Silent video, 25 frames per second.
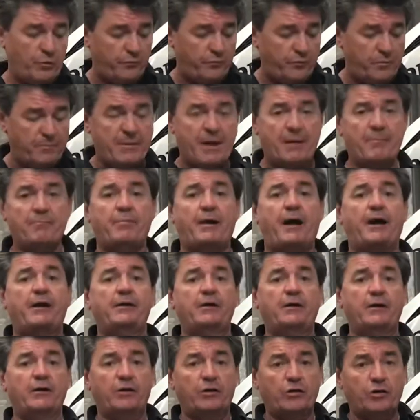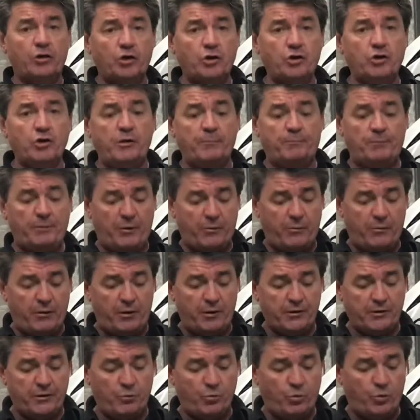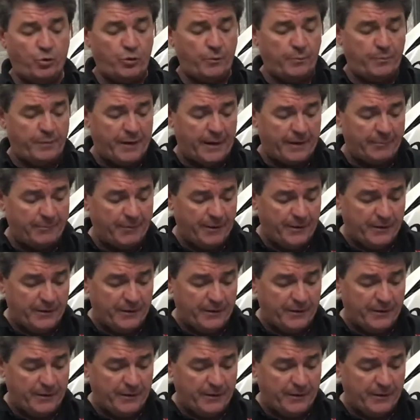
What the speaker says: Remember, keep your eye on your water pump.